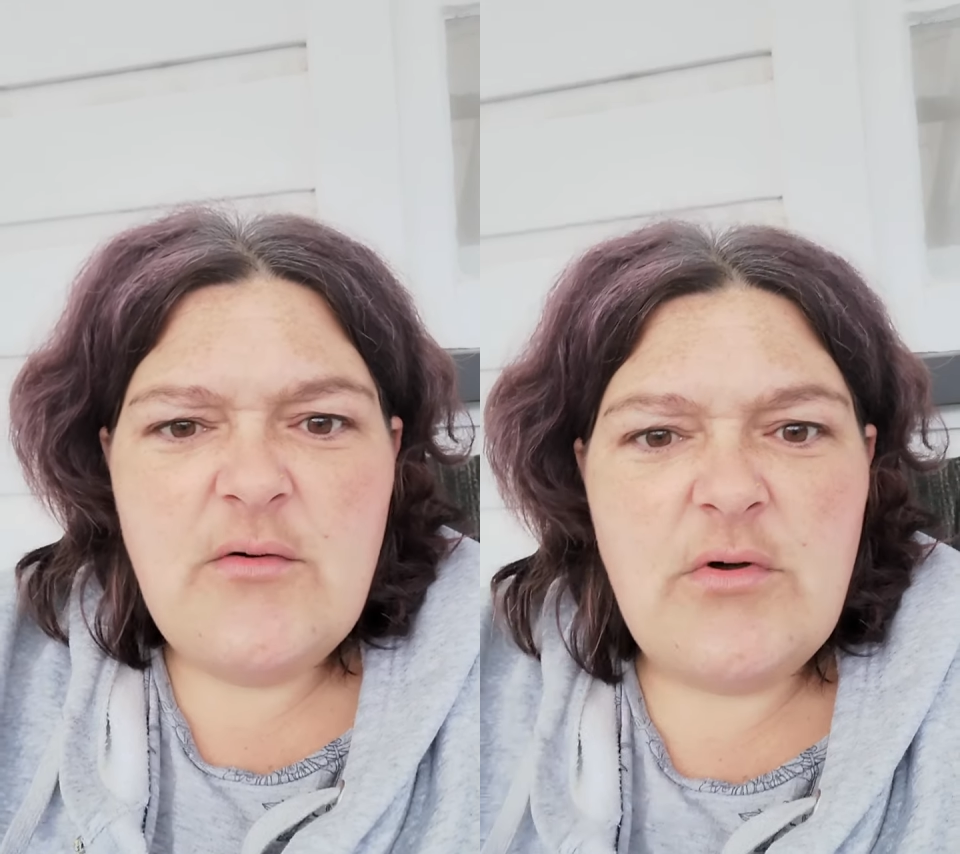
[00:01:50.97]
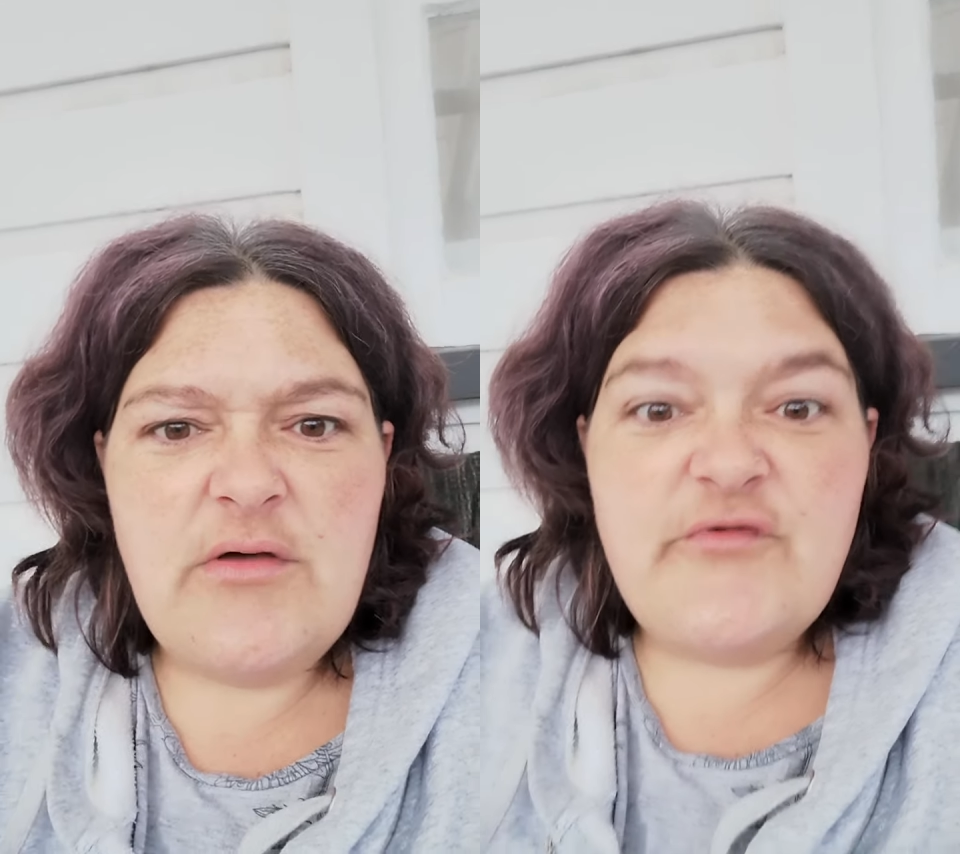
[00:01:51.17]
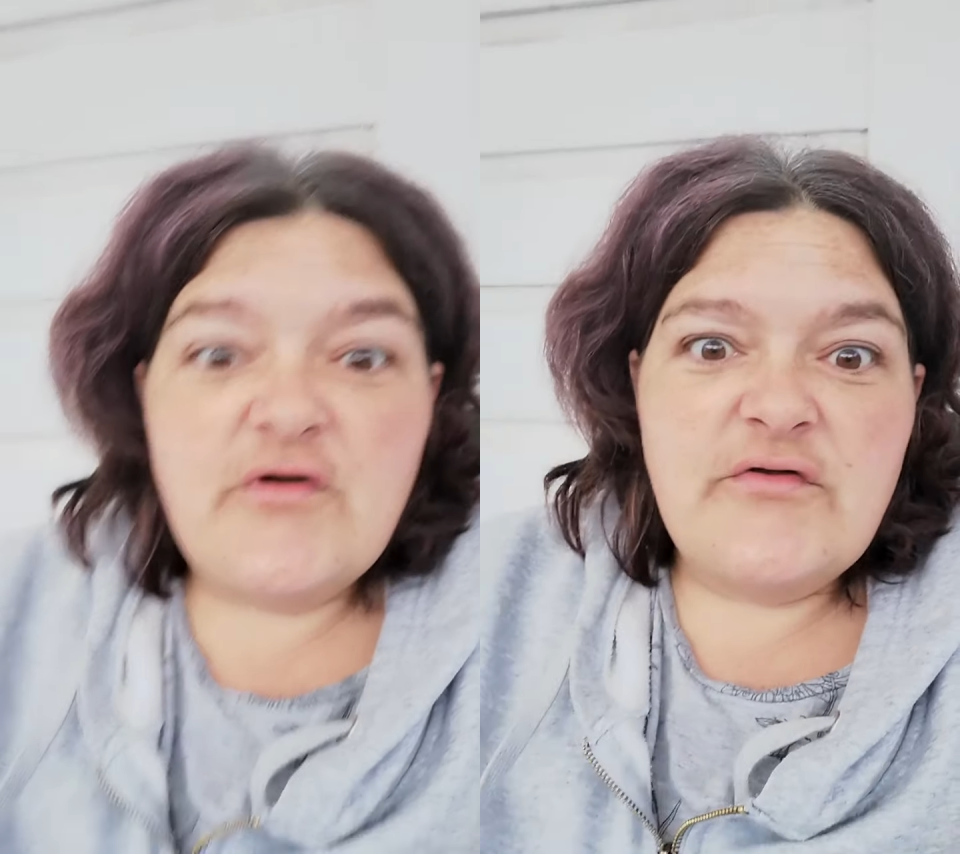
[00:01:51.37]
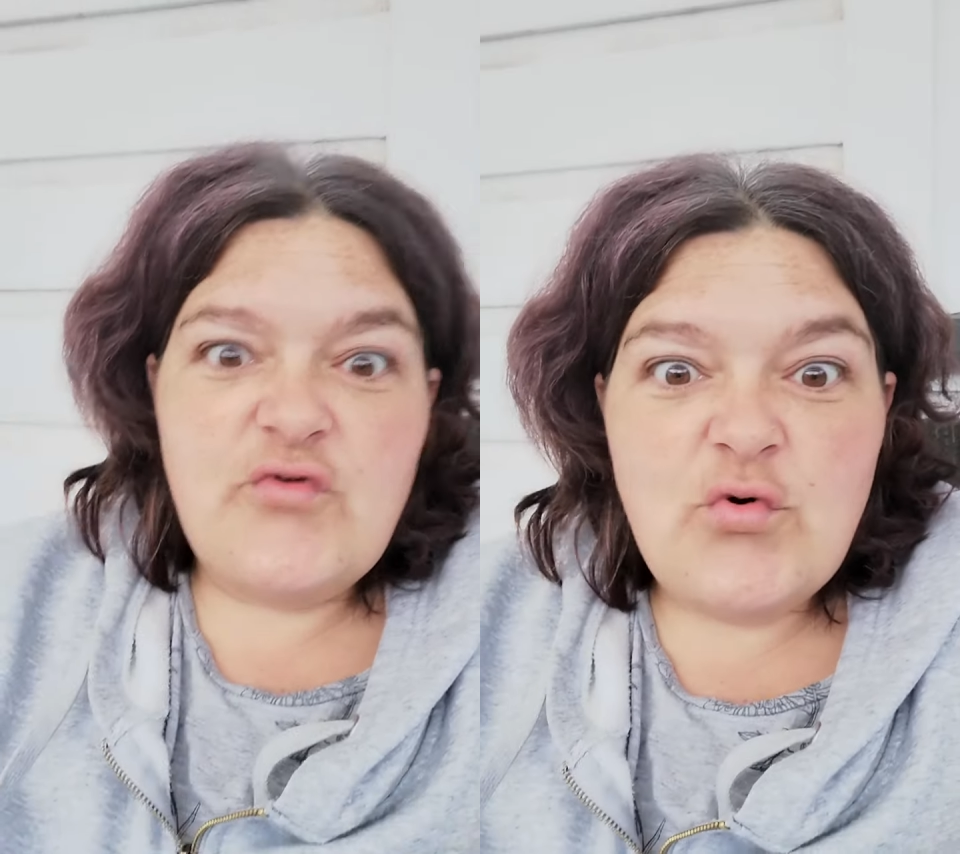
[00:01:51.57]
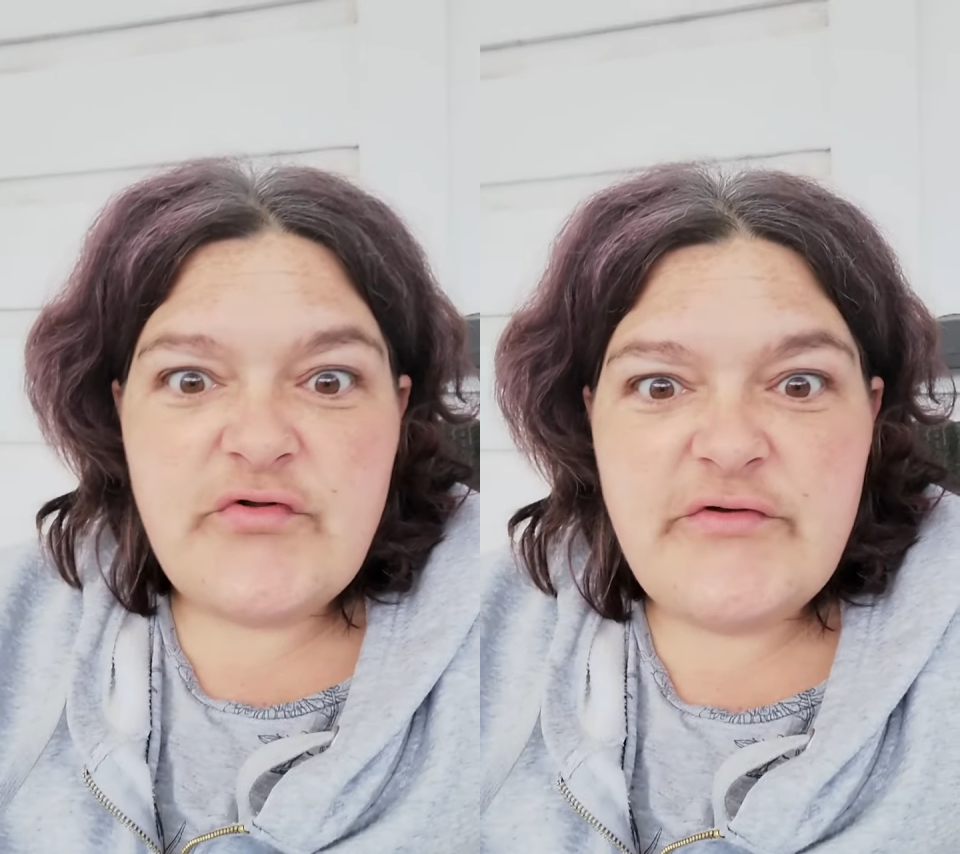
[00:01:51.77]
while I'm trying to
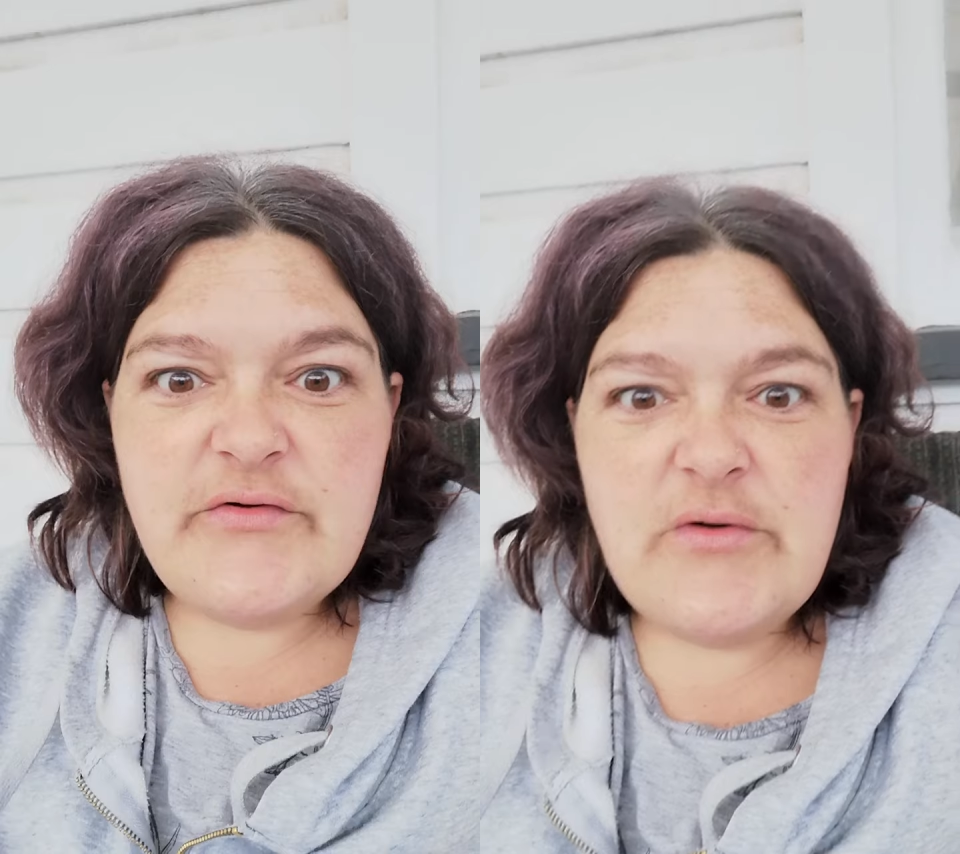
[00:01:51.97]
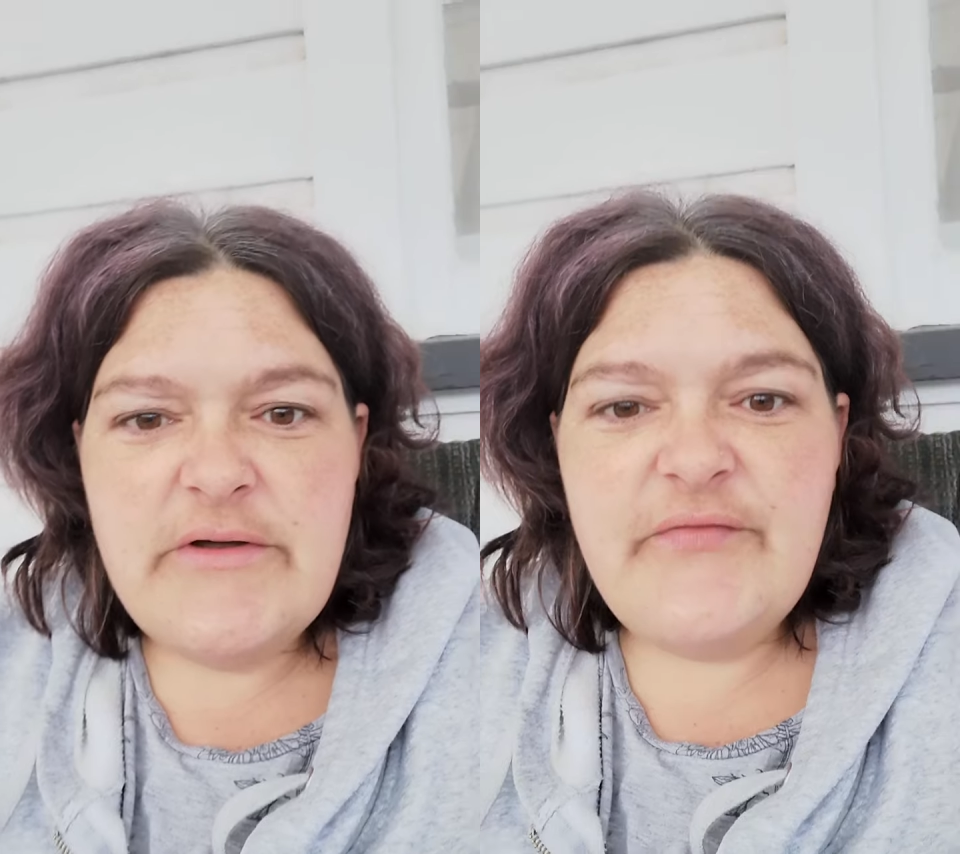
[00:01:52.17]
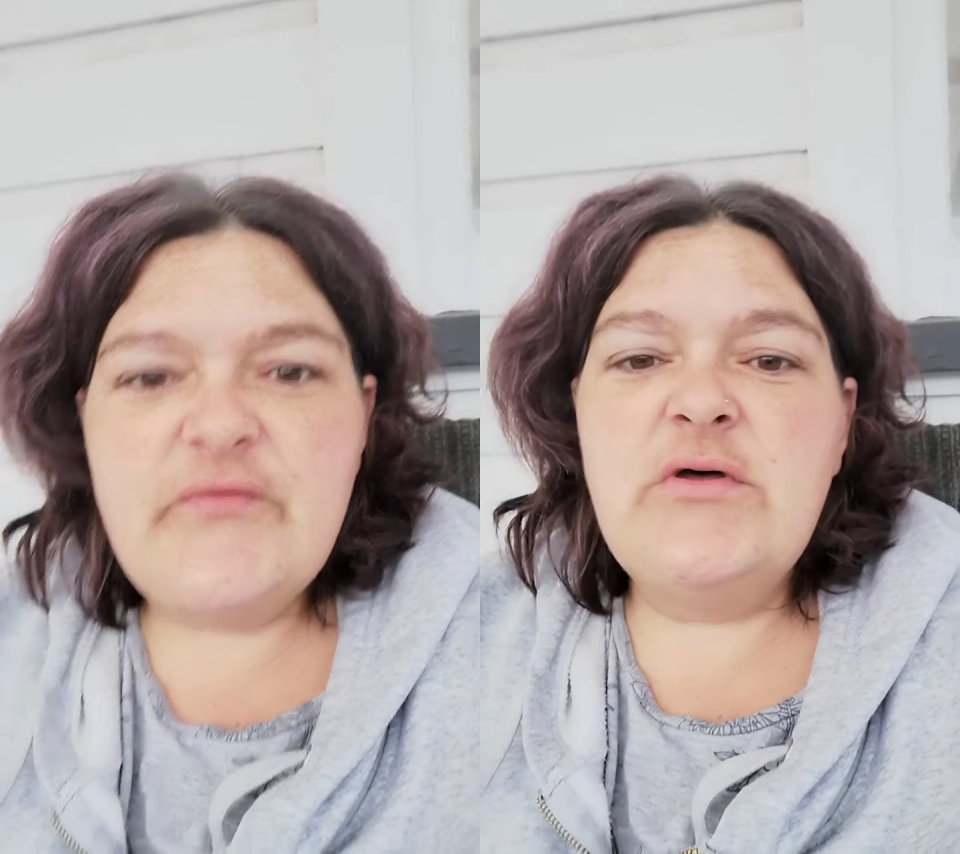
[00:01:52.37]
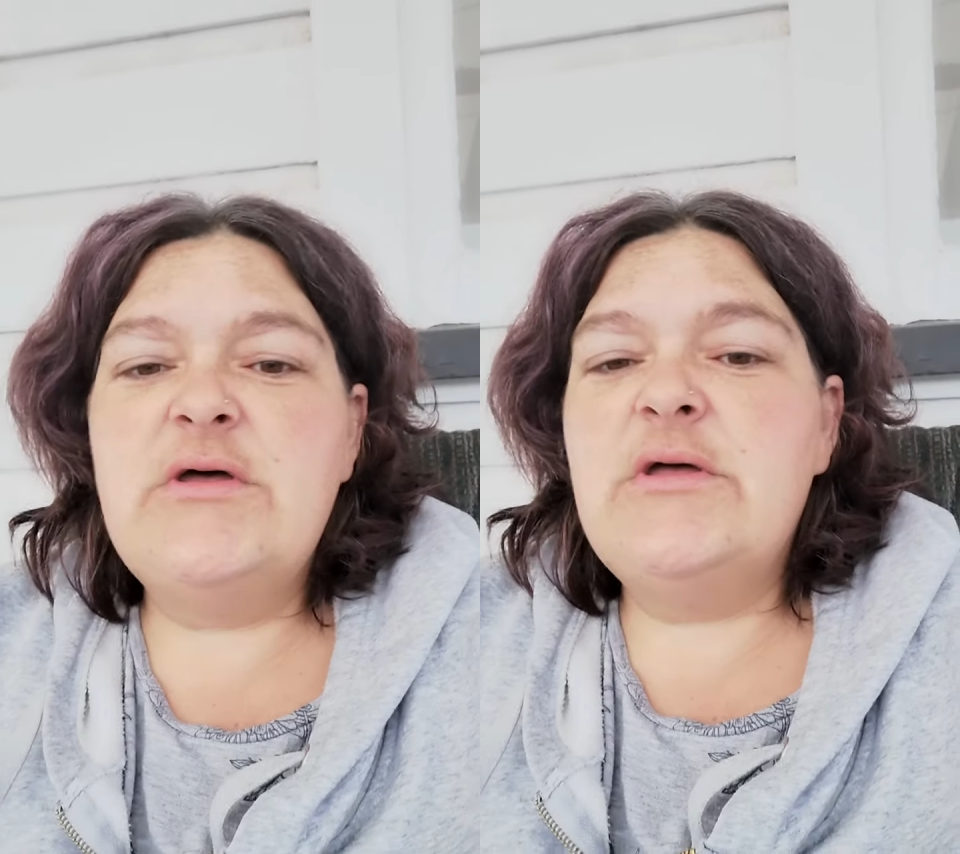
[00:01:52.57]
talk to you guys,